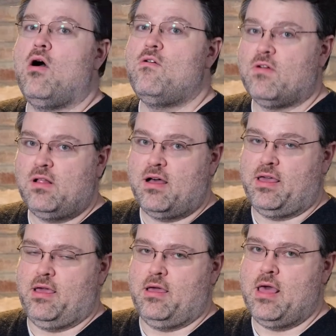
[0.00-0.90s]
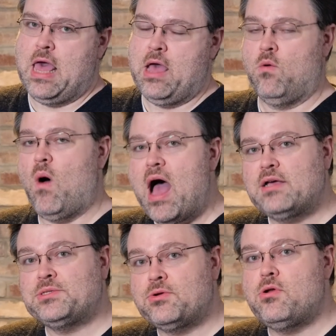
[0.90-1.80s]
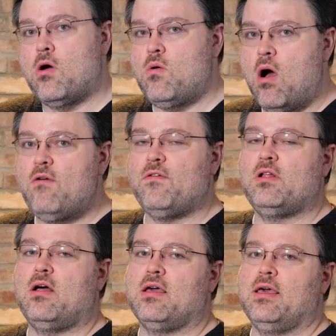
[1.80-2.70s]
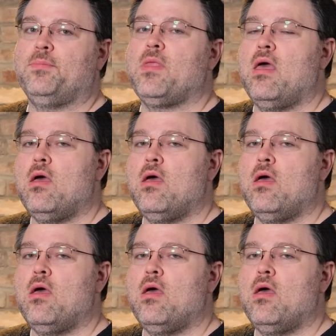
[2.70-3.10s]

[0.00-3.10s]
Overclocking. Why is there no overclocking?